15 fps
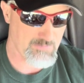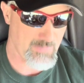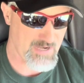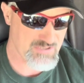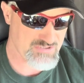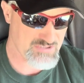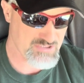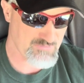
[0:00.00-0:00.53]

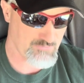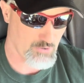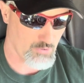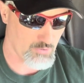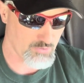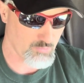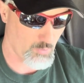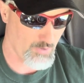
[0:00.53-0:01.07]
basins of
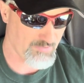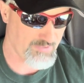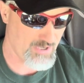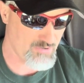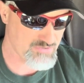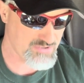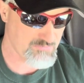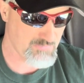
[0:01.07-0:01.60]
gold,
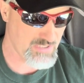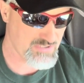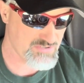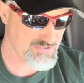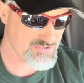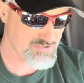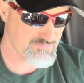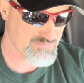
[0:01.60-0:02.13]
1,000
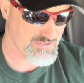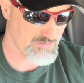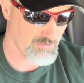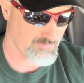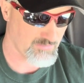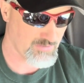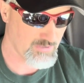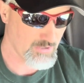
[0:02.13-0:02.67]
basins of
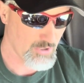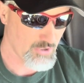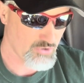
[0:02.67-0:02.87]
silver,